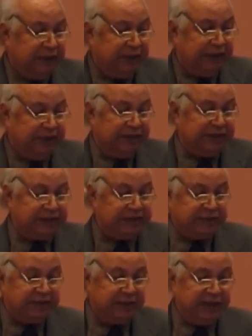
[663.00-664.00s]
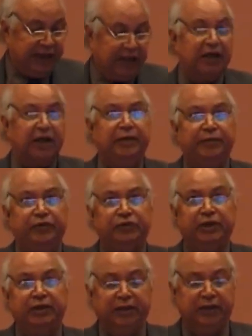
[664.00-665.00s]
it is their
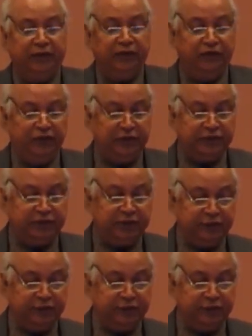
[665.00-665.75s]
contribution which